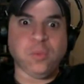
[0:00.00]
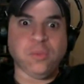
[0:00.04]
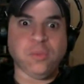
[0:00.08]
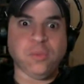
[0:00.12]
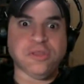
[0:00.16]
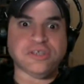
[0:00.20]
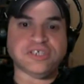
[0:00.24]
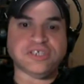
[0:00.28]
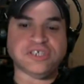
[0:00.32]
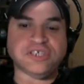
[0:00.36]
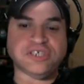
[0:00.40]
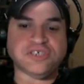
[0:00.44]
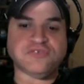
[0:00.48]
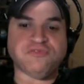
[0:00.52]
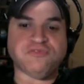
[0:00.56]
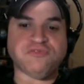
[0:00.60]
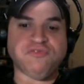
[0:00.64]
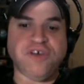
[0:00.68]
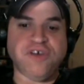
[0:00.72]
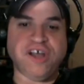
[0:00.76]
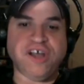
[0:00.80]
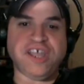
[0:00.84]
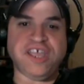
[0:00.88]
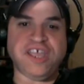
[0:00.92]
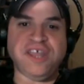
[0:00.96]
this is
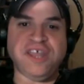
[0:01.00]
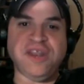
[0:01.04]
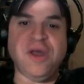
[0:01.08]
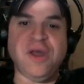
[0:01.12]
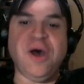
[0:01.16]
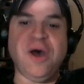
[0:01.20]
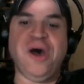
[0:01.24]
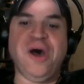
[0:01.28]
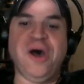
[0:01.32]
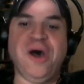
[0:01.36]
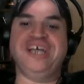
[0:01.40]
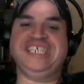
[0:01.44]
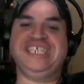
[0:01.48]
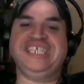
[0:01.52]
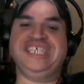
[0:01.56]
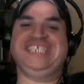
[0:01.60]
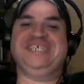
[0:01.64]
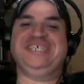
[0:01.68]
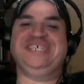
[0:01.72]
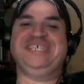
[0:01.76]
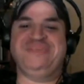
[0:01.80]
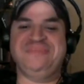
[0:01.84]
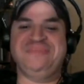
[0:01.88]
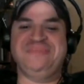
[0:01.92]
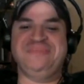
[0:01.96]

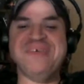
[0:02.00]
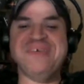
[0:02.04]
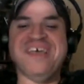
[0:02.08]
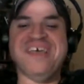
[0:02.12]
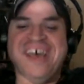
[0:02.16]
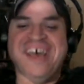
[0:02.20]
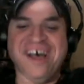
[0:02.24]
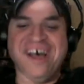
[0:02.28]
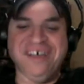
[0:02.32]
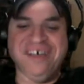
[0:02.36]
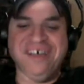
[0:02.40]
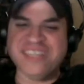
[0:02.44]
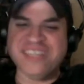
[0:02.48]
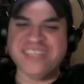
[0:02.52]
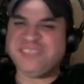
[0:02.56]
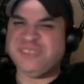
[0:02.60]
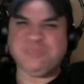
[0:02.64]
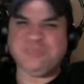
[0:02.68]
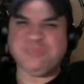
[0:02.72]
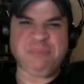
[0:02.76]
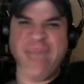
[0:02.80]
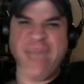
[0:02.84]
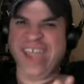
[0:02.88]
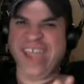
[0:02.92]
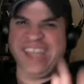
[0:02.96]
awesome. Uh, this
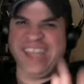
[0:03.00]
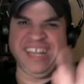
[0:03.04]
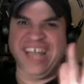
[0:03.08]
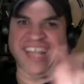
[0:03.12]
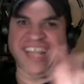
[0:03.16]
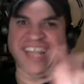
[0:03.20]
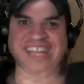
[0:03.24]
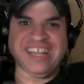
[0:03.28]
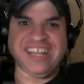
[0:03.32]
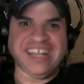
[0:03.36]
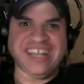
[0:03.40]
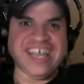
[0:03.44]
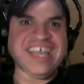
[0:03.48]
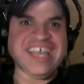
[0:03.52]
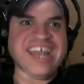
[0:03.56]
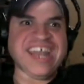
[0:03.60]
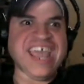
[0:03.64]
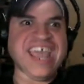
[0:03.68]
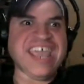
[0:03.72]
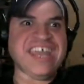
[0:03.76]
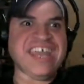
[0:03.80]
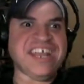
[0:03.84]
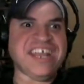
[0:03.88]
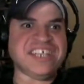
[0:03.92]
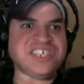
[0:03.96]
was back in, like, the late
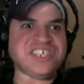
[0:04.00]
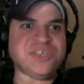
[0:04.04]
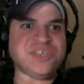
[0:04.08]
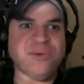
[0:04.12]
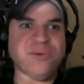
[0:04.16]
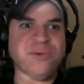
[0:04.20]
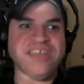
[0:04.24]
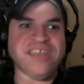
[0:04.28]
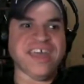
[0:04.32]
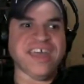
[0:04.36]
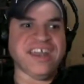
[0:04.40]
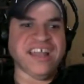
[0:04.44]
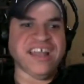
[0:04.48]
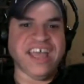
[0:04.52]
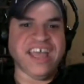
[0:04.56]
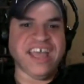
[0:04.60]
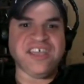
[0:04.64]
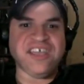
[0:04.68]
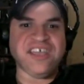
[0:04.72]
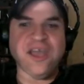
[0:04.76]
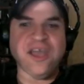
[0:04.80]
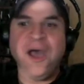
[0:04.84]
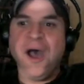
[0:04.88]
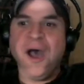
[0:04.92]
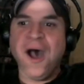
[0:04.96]
eighties, too, and then,
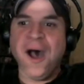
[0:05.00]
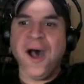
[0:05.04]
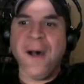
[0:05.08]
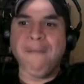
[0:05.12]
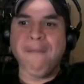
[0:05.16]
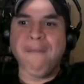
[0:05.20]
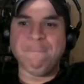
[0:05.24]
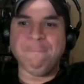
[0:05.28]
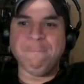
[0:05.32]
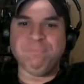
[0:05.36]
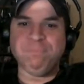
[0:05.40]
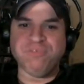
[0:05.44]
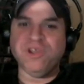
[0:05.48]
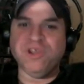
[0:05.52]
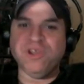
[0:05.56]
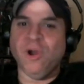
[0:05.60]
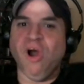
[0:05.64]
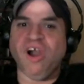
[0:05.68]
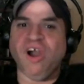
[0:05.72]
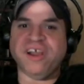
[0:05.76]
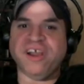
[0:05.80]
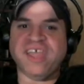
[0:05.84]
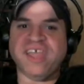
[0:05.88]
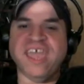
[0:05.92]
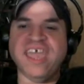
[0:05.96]
like, Um, you know,
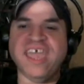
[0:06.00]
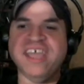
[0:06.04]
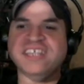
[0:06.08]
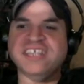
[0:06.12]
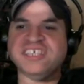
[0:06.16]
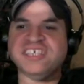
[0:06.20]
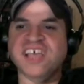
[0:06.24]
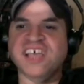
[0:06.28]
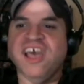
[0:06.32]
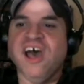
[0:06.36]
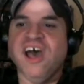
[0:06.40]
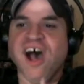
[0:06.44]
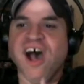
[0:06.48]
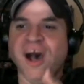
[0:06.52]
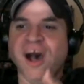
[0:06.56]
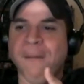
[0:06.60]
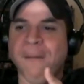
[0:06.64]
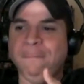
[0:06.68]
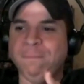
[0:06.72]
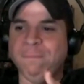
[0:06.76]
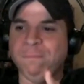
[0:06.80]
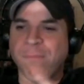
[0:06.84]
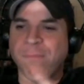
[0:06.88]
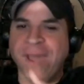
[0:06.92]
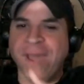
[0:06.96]
arcades.
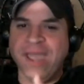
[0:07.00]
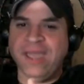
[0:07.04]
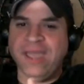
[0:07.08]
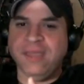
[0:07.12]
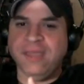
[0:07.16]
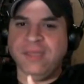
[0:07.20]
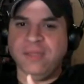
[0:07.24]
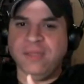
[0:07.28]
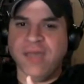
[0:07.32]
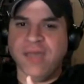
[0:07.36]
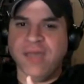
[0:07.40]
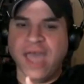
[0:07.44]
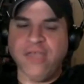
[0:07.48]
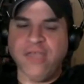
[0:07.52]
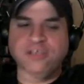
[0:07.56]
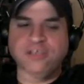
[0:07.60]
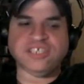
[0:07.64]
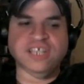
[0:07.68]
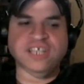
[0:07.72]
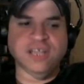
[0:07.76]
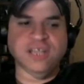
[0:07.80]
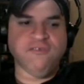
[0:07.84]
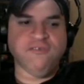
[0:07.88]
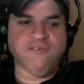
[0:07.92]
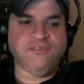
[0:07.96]
Um, my I used
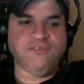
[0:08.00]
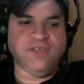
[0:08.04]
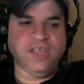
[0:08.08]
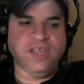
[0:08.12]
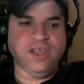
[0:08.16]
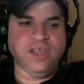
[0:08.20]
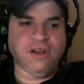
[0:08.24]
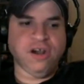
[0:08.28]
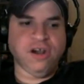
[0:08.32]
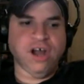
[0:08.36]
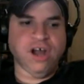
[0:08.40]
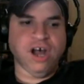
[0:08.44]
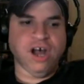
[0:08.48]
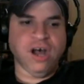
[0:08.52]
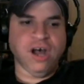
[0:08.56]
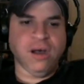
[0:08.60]
to live near a,